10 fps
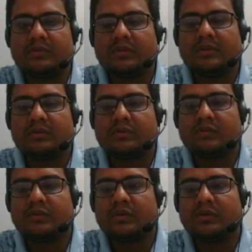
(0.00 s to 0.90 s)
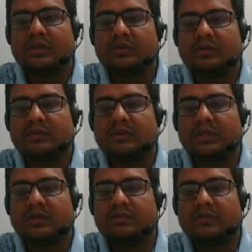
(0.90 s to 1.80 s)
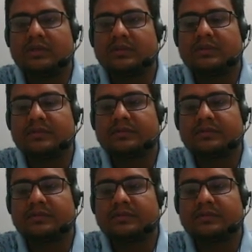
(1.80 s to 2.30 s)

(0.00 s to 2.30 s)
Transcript: Now we know that cosec inverse